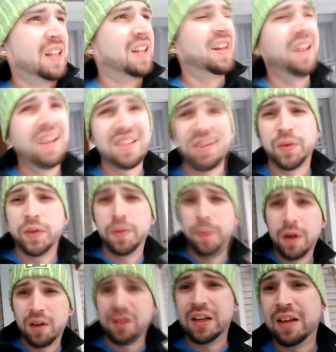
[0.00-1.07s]
I guess it was
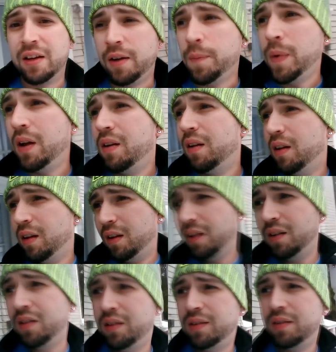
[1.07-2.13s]
about time.
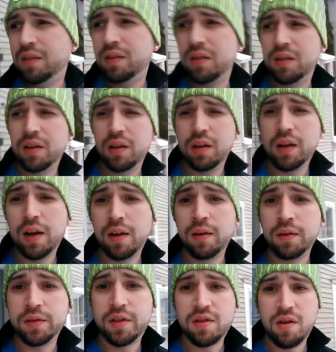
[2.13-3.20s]
It
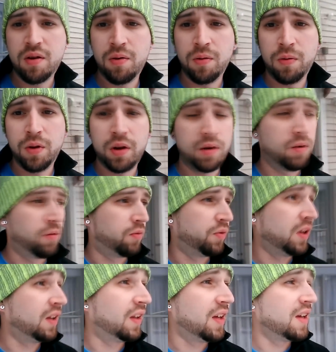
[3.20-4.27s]
hadn't snowed
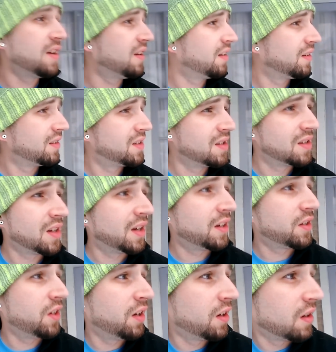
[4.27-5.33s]
really since
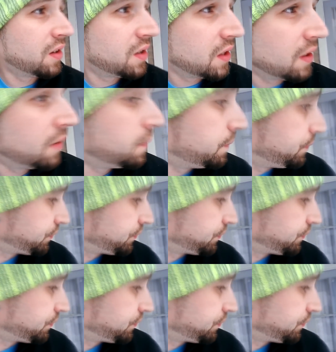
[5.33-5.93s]
last year, so